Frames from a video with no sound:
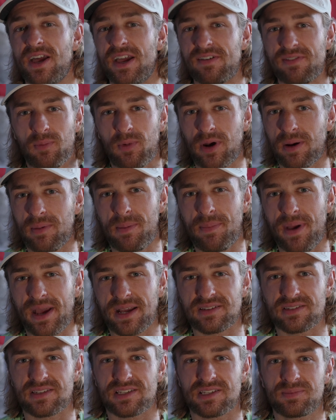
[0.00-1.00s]
If I'm wearing my
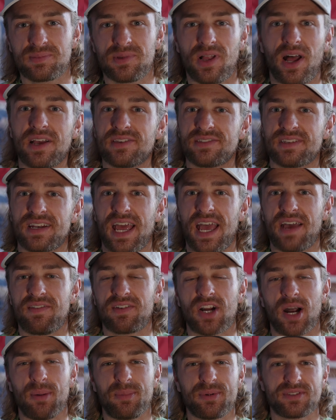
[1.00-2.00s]
Pegasus Plus and I have
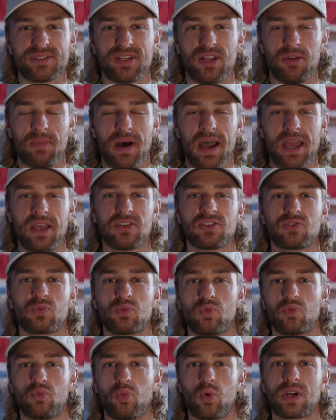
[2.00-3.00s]
a couple slow miles
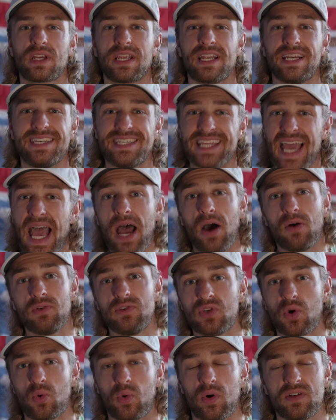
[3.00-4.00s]
working
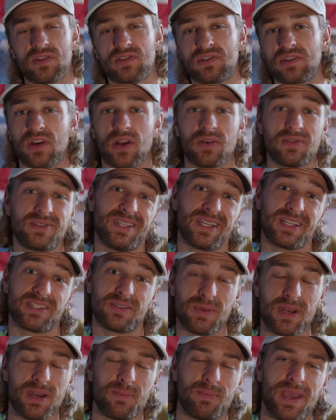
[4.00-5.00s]
down towards,
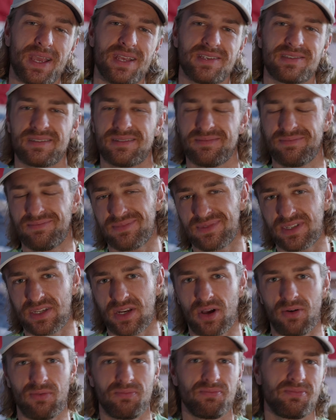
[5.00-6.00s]
6-minute pace,
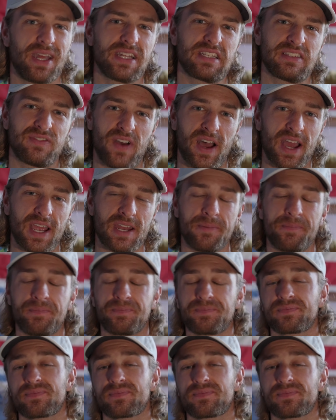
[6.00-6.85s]
that's fine.